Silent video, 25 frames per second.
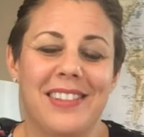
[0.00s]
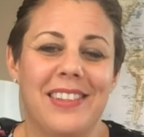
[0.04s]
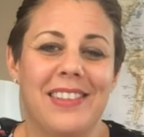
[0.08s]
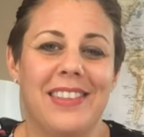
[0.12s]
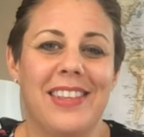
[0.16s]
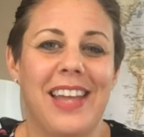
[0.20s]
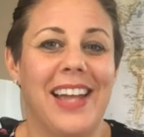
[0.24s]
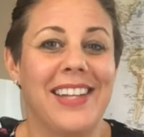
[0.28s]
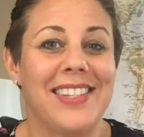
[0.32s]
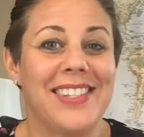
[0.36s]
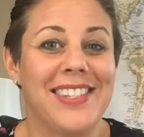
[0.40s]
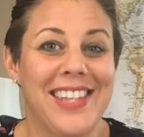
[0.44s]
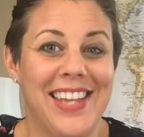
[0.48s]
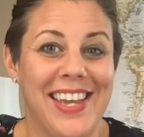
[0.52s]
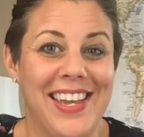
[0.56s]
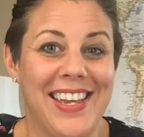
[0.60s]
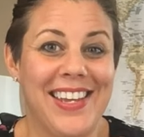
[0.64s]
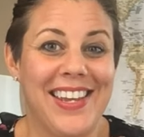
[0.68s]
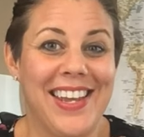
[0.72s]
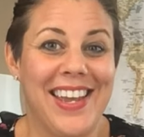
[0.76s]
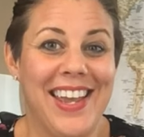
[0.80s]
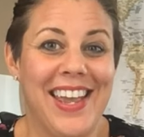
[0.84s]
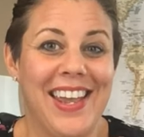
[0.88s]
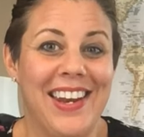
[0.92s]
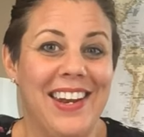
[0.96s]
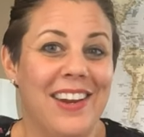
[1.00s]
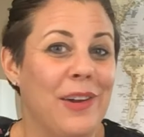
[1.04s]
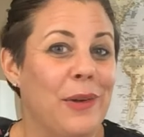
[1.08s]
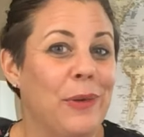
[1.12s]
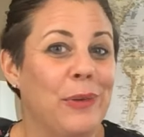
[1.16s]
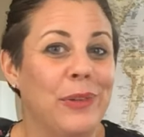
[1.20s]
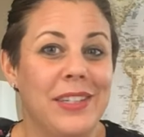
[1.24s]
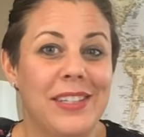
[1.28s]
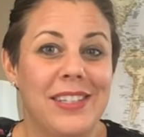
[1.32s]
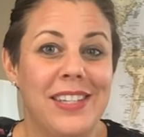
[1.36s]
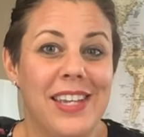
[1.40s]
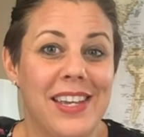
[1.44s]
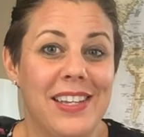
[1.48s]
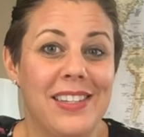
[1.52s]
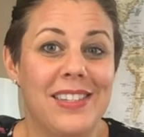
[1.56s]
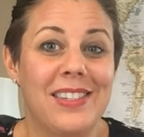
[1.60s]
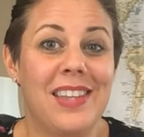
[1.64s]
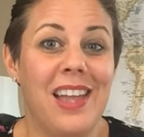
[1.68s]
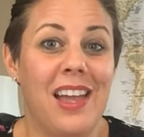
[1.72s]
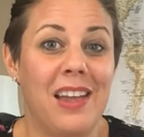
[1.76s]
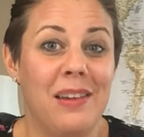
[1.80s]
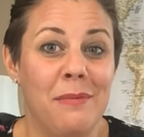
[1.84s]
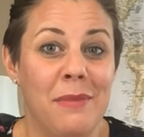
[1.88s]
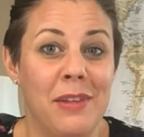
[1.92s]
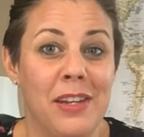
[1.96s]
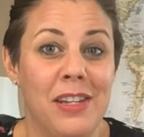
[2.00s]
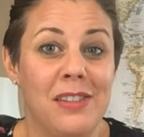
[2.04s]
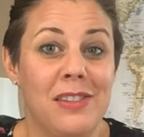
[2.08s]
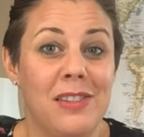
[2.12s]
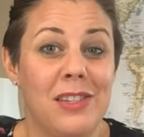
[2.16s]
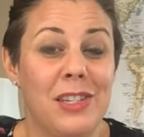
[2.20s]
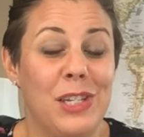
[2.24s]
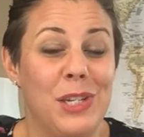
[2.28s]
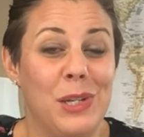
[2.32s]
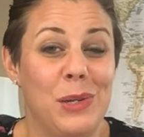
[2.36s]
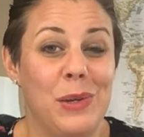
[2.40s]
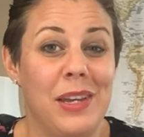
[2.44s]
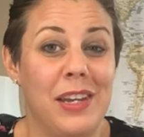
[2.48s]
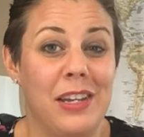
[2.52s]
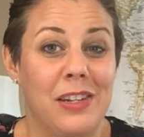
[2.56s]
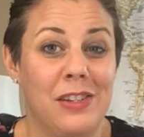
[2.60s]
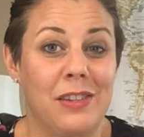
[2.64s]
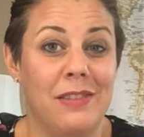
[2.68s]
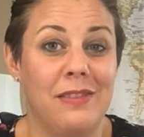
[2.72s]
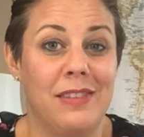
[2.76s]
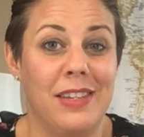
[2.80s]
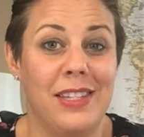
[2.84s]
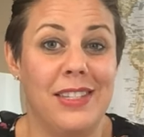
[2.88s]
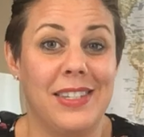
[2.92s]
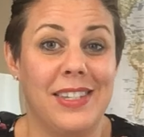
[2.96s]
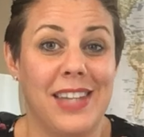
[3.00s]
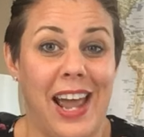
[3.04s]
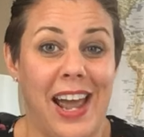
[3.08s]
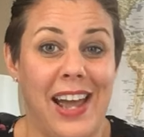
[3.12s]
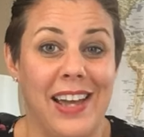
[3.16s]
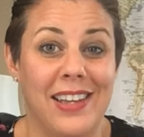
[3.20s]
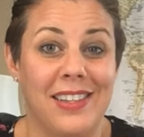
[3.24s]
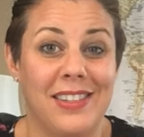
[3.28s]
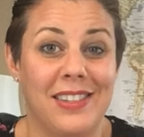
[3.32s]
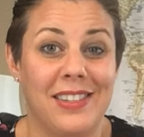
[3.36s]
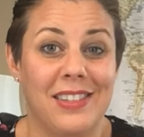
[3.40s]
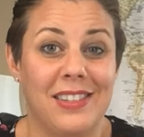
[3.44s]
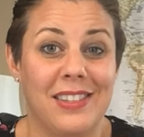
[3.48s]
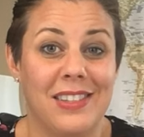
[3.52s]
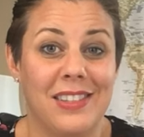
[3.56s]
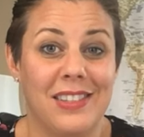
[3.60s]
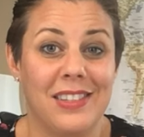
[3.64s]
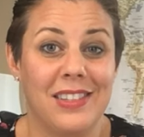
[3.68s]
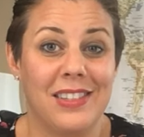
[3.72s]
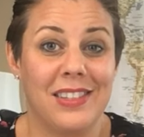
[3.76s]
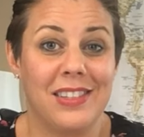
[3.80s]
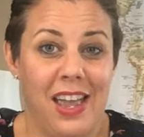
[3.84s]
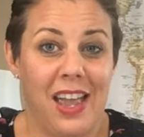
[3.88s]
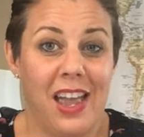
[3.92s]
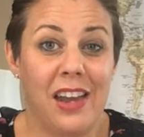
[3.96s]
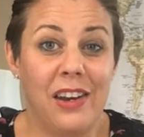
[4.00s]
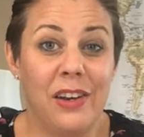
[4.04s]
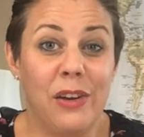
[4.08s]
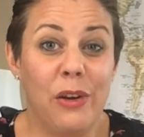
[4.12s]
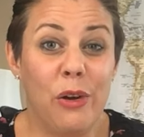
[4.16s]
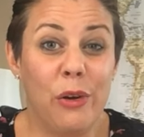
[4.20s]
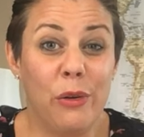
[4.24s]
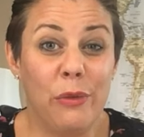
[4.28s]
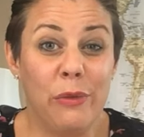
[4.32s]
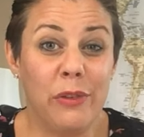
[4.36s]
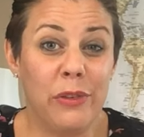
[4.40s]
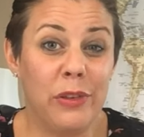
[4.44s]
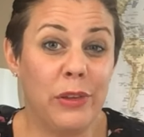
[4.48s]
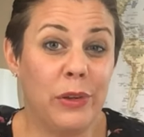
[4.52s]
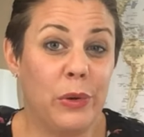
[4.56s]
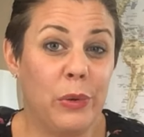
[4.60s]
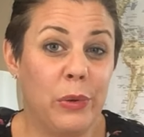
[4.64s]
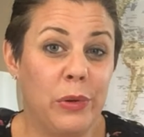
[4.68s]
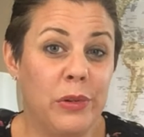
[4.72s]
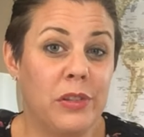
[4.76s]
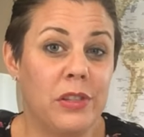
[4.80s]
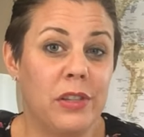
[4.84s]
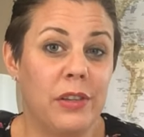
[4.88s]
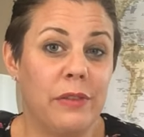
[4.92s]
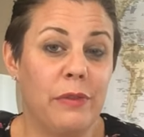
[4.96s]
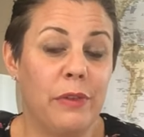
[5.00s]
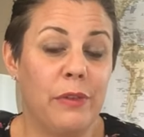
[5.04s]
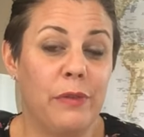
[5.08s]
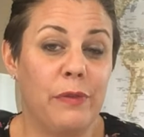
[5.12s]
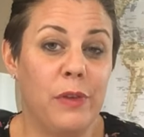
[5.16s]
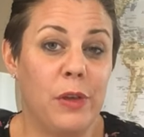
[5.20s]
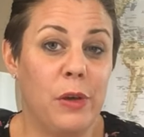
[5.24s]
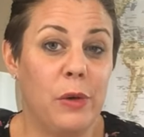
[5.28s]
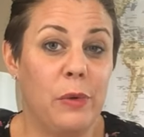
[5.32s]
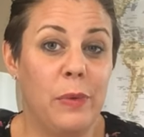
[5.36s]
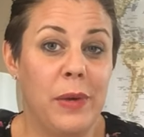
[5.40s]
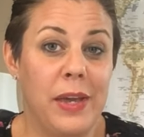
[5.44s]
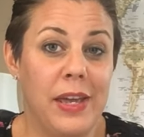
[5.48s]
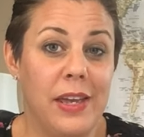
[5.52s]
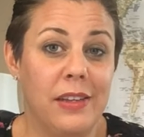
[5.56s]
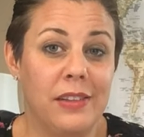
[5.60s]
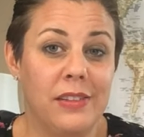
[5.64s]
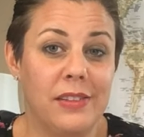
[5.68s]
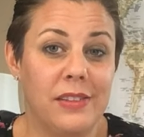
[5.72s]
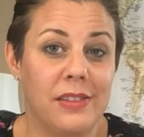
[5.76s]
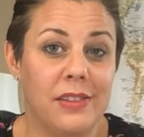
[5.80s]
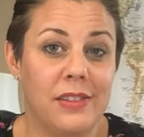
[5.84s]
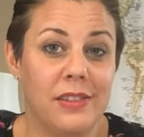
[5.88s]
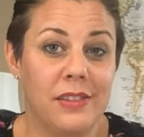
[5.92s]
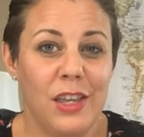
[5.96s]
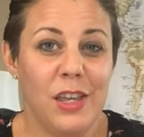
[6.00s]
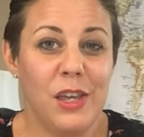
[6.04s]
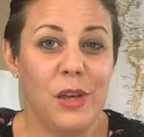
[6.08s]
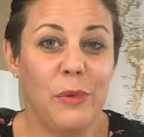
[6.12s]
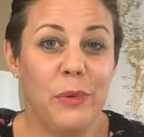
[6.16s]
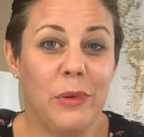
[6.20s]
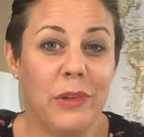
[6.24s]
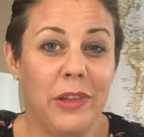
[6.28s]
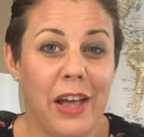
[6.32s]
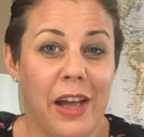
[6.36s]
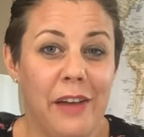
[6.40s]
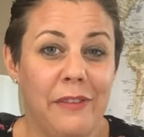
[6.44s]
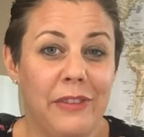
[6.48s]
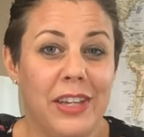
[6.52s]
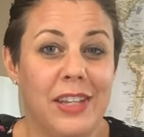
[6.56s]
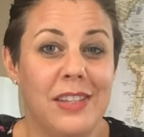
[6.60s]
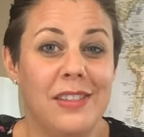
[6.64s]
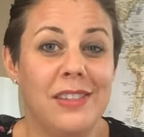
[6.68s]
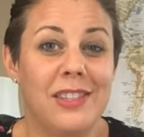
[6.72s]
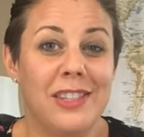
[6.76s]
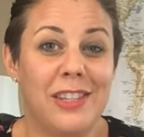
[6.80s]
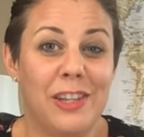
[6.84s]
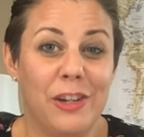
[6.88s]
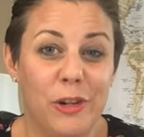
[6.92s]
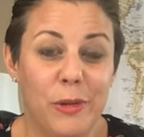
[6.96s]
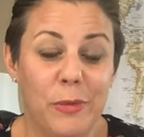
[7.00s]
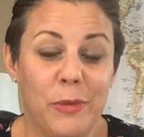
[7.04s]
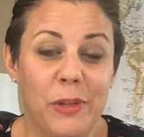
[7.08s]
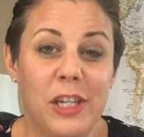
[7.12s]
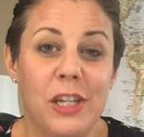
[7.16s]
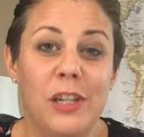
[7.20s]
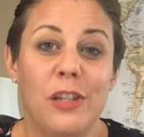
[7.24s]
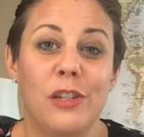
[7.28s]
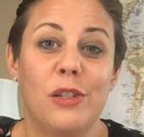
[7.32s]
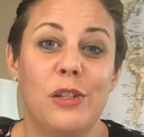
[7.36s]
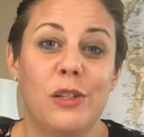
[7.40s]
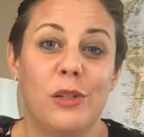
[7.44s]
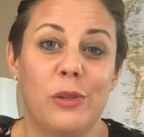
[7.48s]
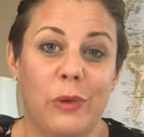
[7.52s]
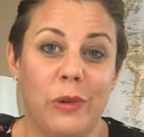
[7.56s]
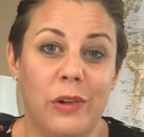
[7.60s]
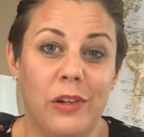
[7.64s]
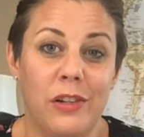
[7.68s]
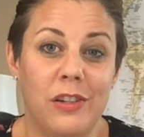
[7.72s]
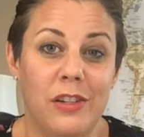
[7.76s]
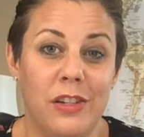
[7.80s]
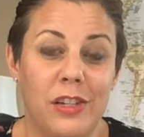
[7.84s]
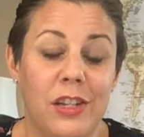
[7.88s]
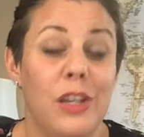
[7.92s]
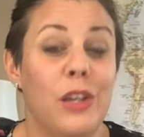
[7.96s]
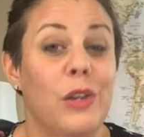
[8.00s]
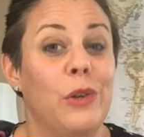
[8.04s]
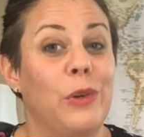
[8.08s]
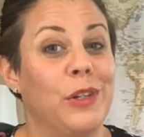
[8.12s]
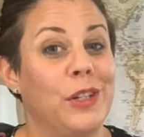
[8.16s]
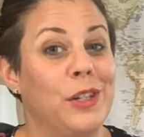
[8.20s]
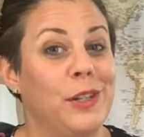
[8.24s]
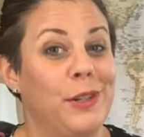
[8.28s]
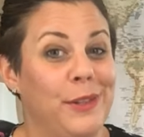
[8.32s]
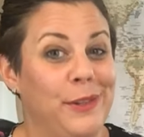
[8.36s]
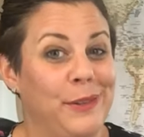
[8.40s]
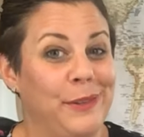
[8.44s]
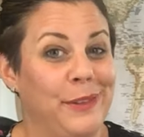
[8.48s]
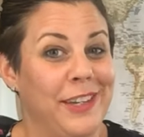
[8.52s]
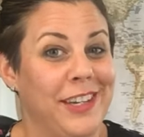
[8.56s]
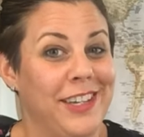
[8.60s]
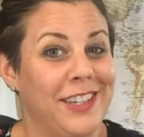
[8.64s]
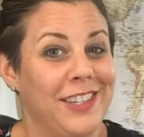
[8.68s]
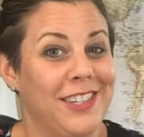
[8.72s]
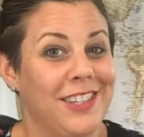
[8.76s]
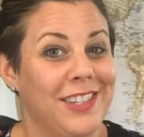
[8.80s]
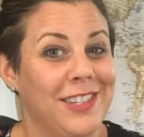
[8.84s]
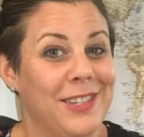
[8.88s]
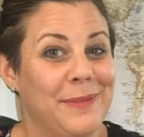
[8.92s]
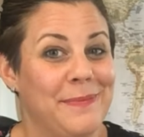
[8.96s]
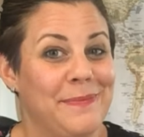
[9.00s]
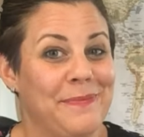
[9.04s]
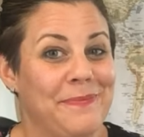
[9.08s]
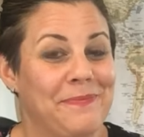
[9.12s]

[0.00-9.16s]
That's it, and it only takes 10 minutes to do each of these tasks. And over the course of a few weeks, you will have considerably shortened your to-do list.